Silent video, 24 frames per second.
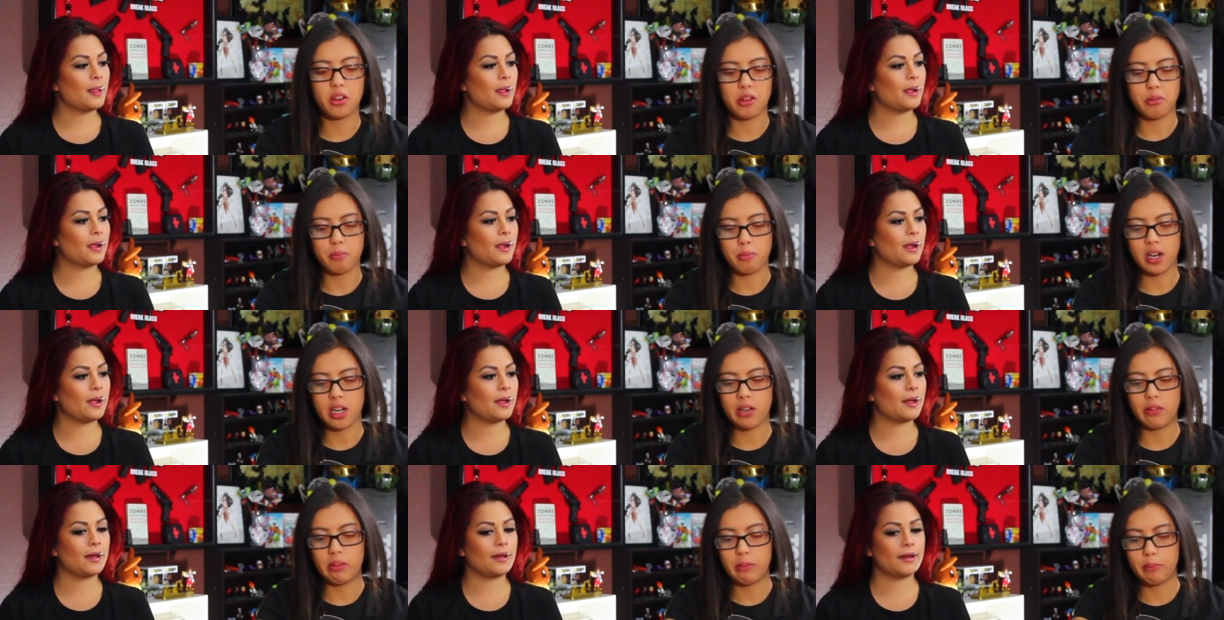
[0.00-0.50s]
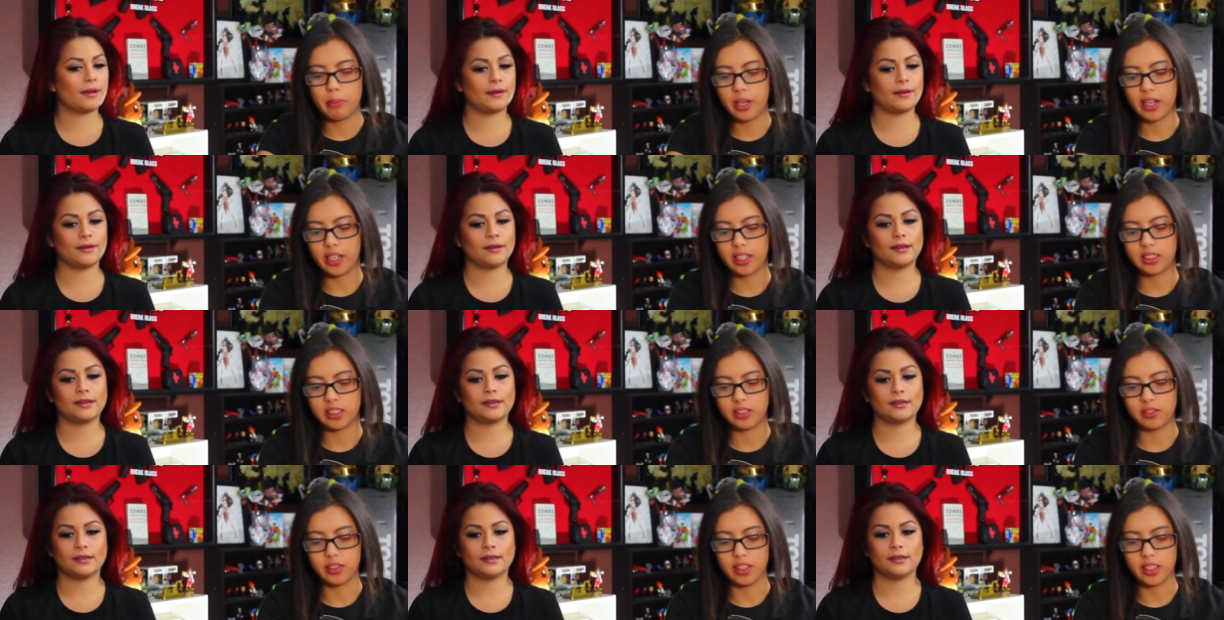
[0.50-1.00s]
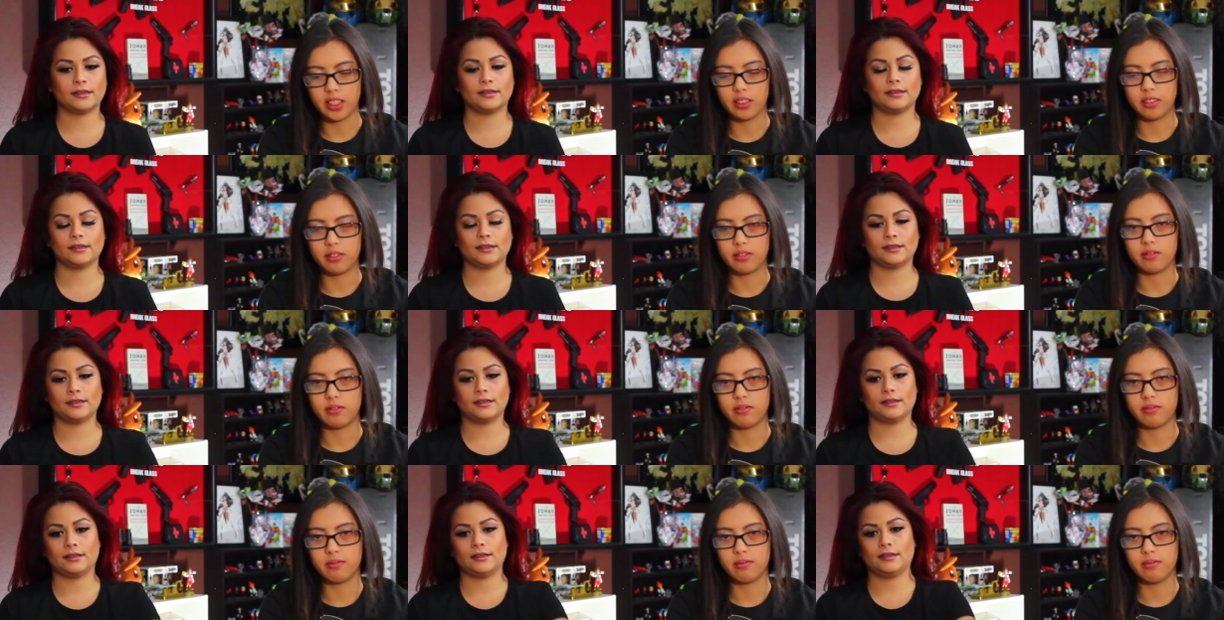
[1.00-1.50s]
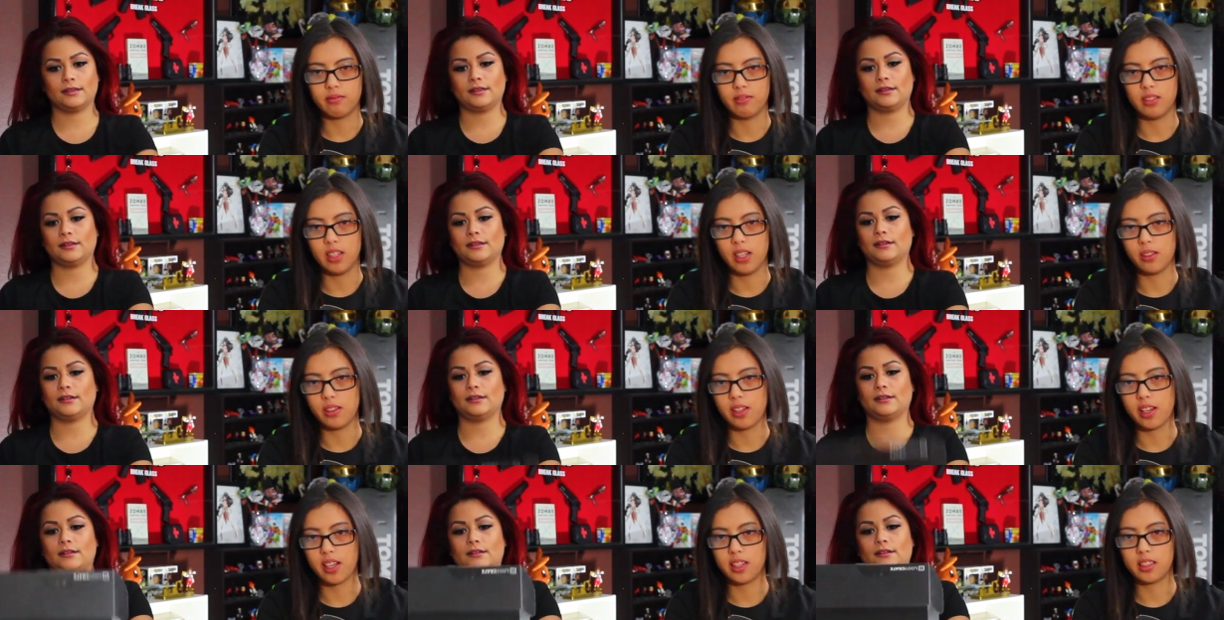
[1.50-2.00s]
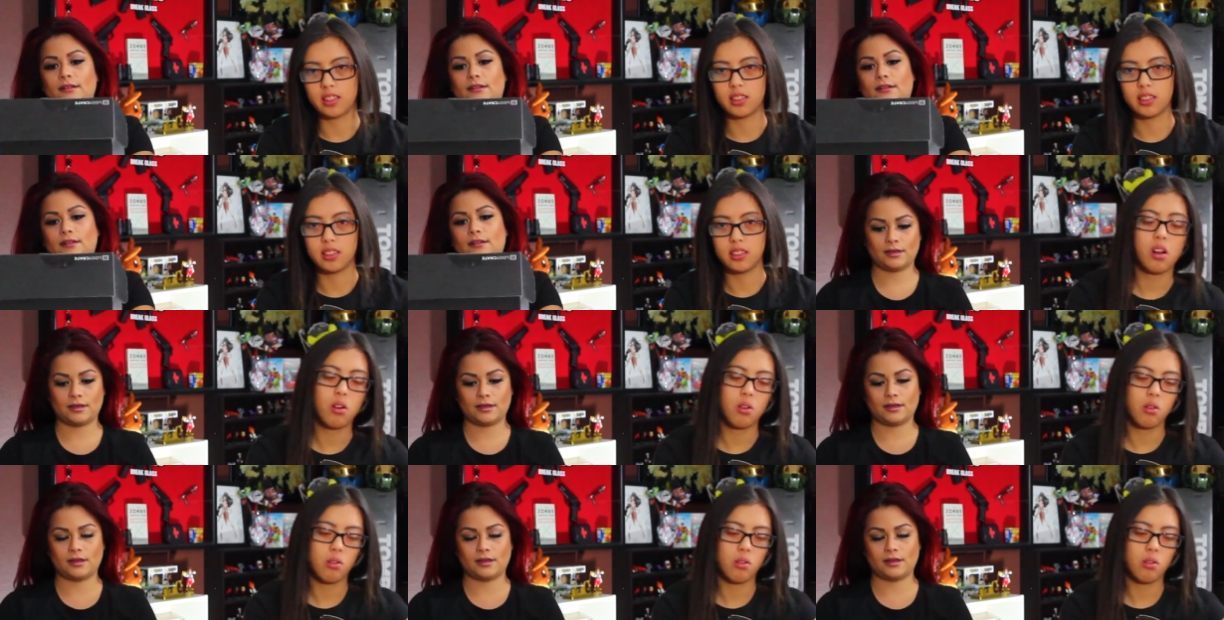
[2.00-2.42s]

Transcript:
Speaker 1: on the bottom of the box. We didn't know that.